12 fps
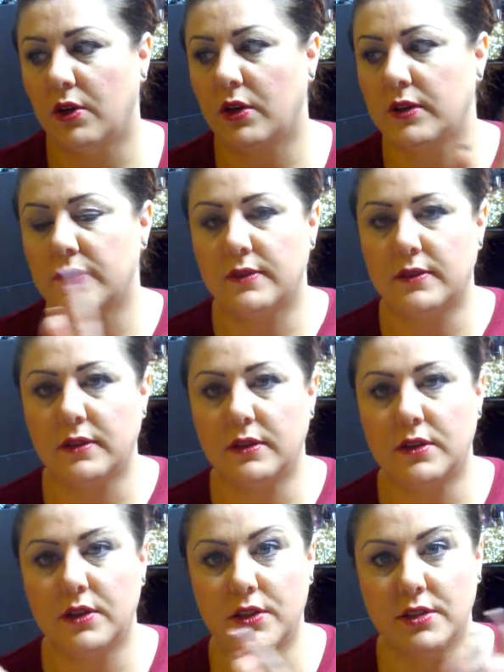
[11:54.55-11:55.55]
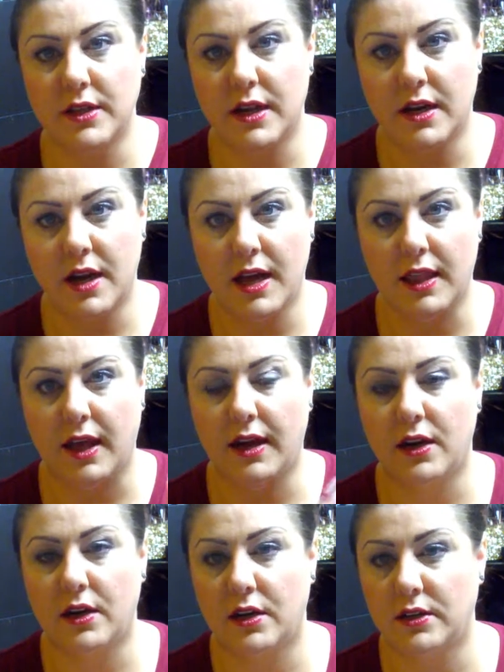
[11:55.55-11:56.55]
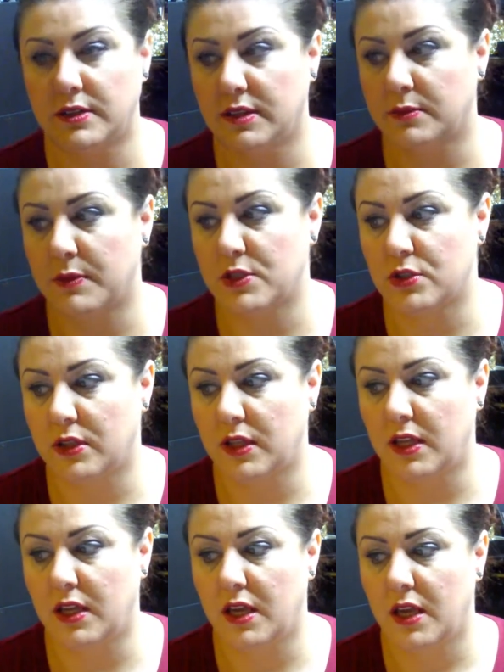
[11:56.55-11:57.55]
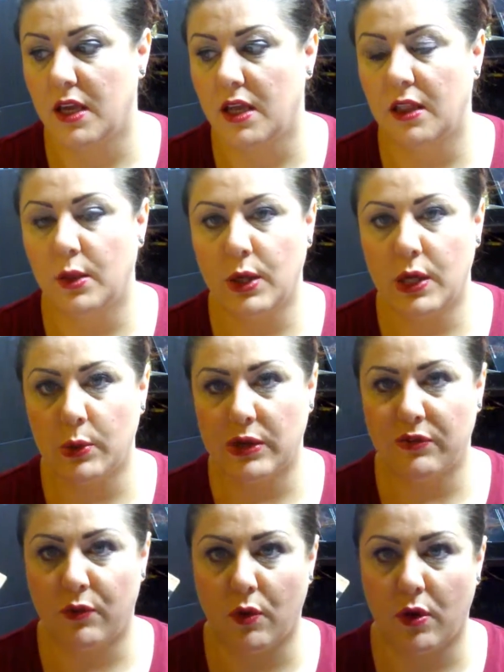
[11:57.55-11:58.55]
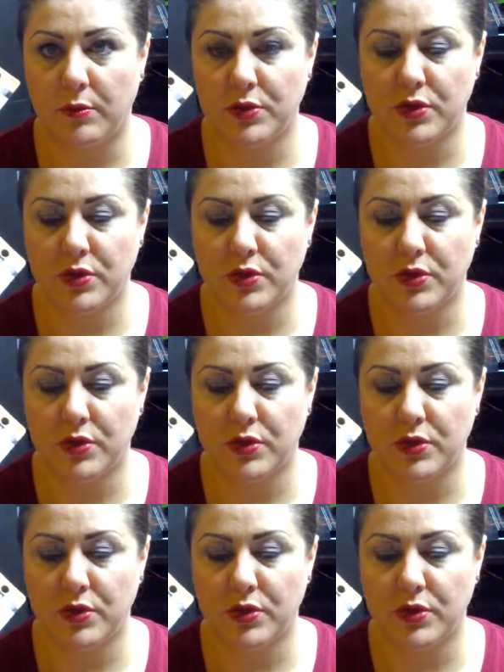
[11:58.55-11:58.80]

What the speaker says: concealers and highlighters, especially liquid form.